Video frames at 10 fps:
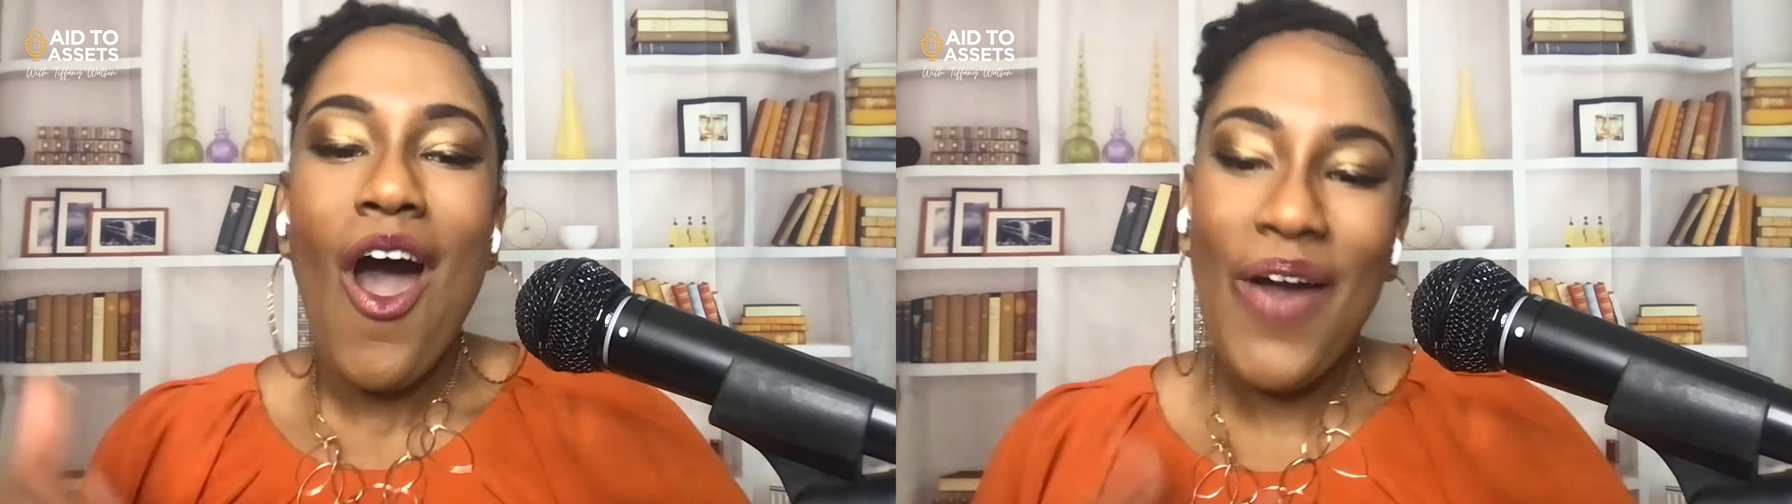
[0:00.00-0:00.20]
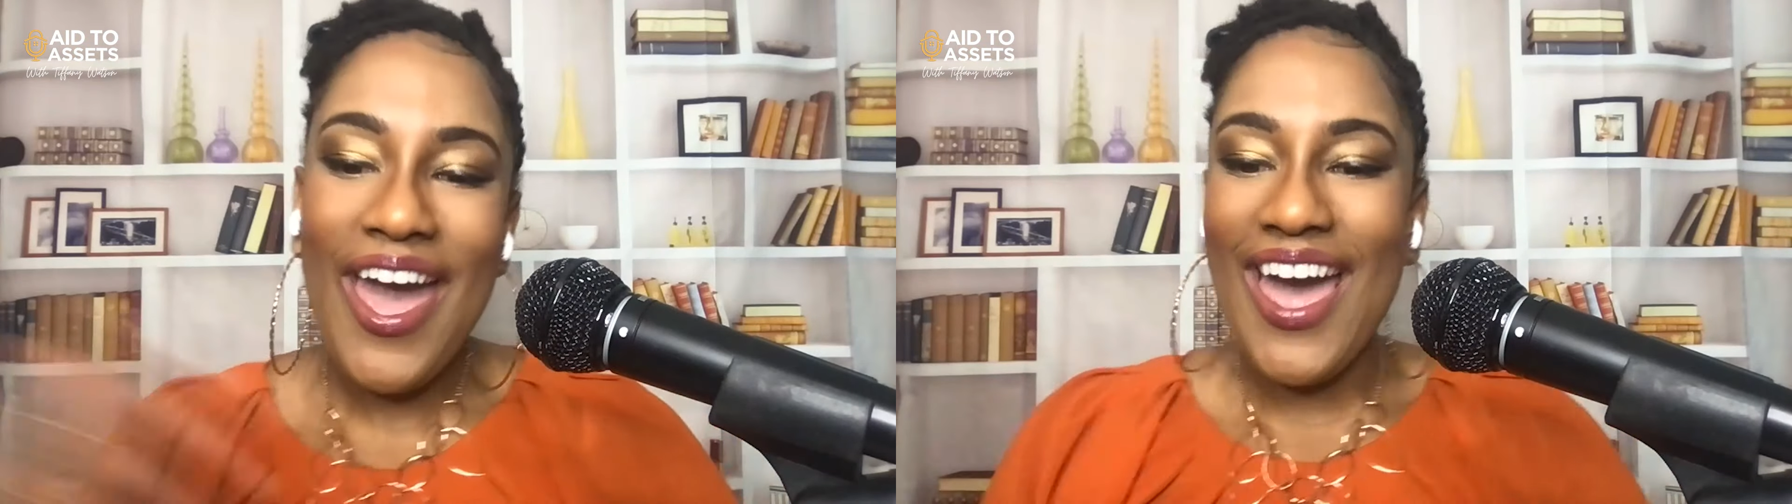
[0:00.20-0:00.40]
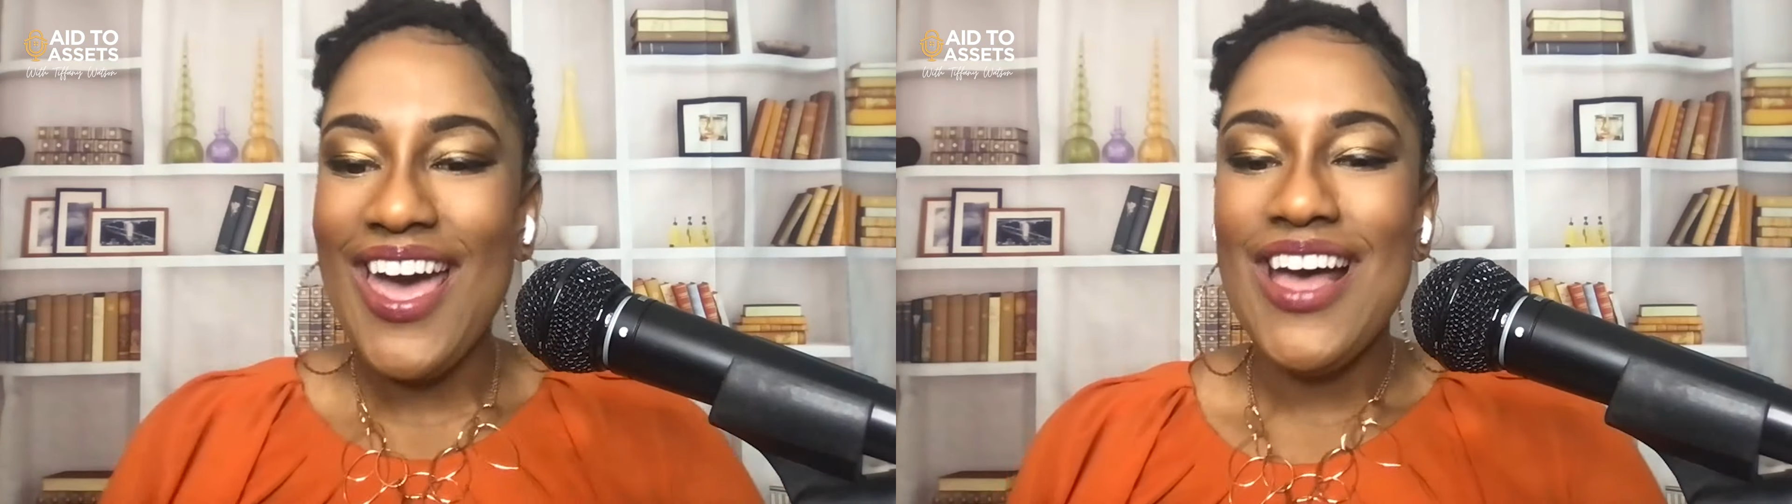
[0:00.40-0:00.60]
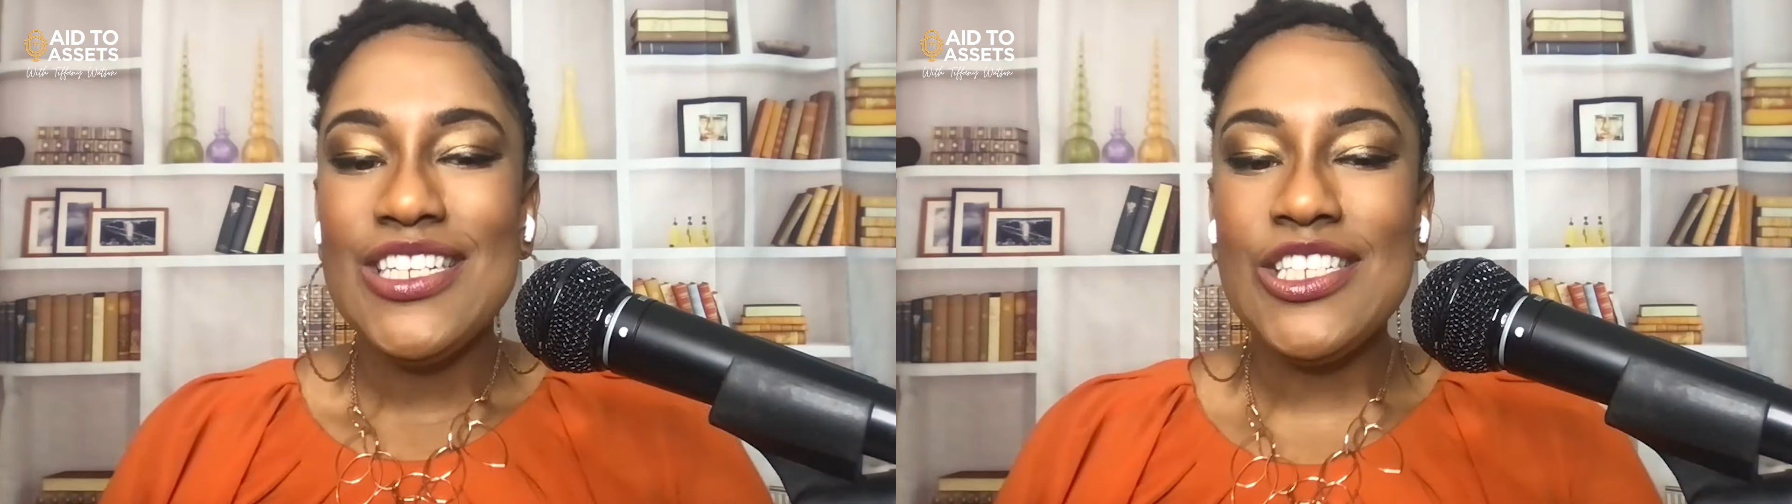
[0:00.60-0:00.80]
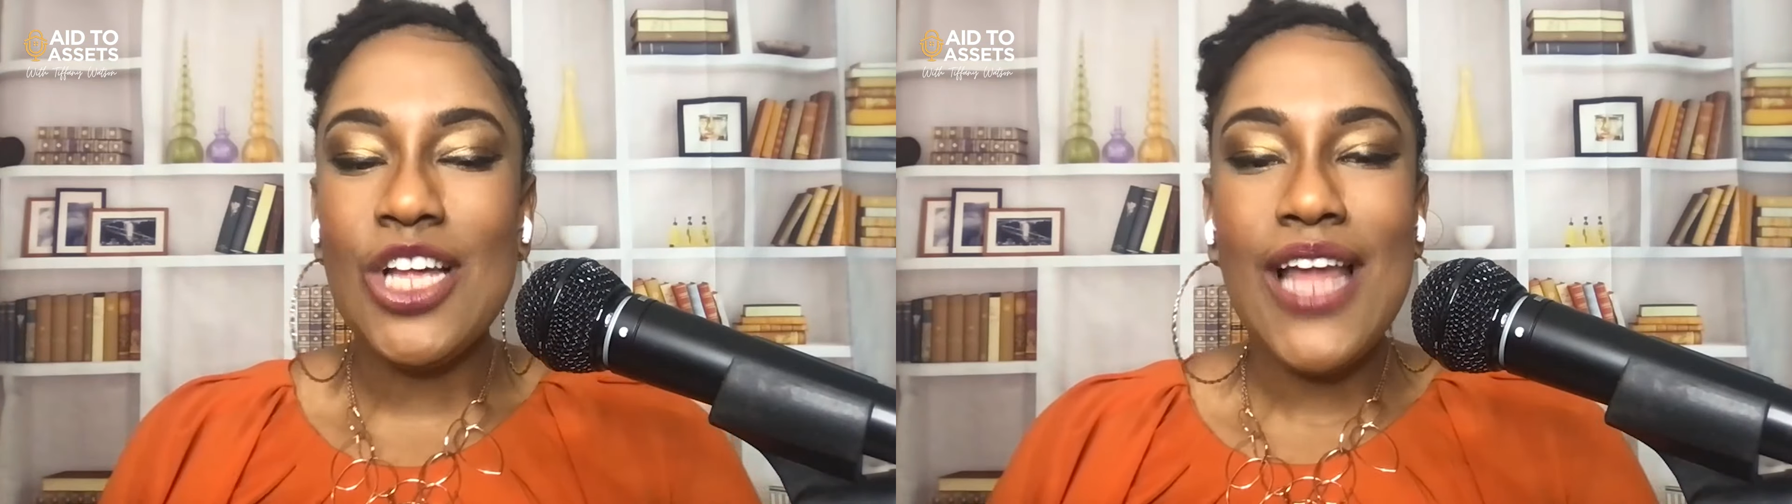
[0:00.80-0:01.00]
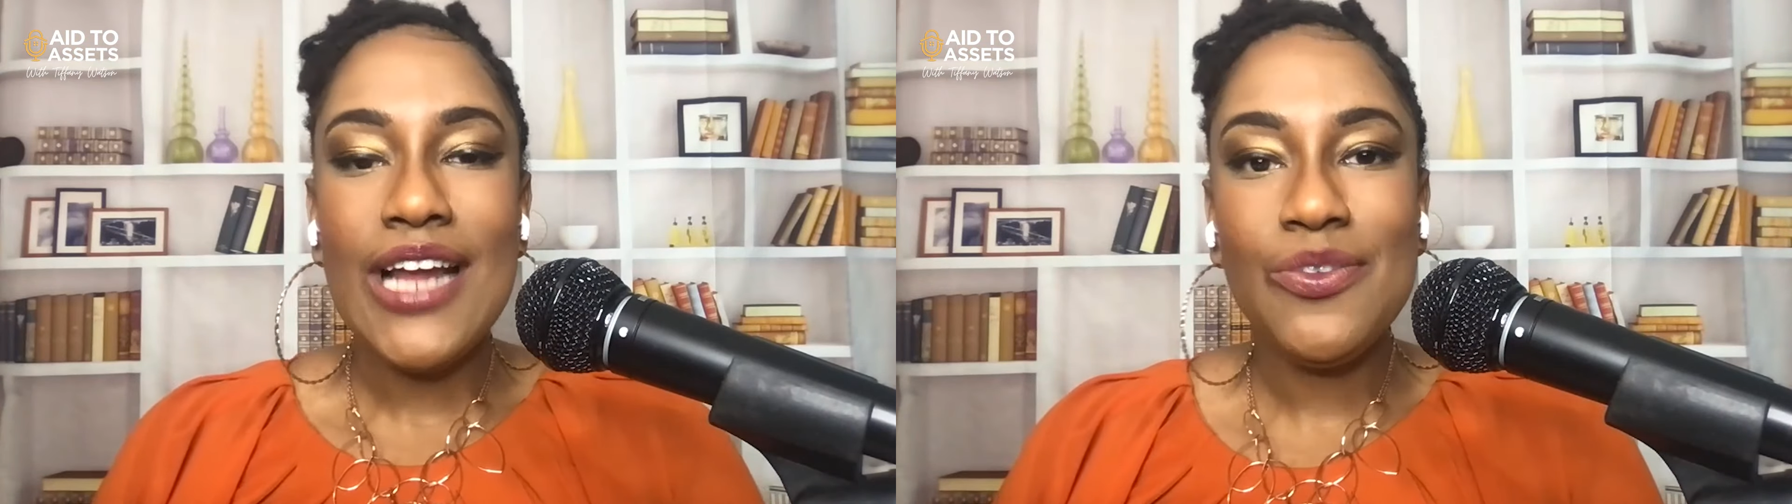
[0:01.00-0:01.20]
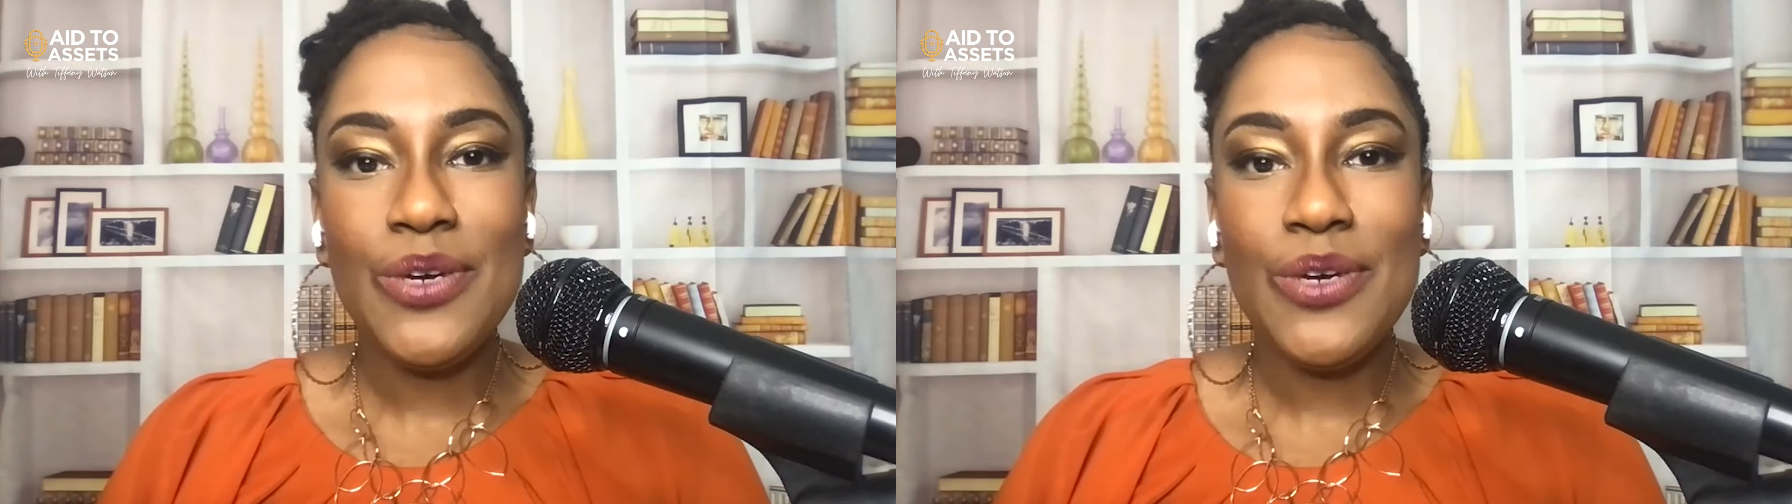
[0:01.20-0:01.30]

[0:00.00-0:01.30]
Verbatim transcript: Okay, so let's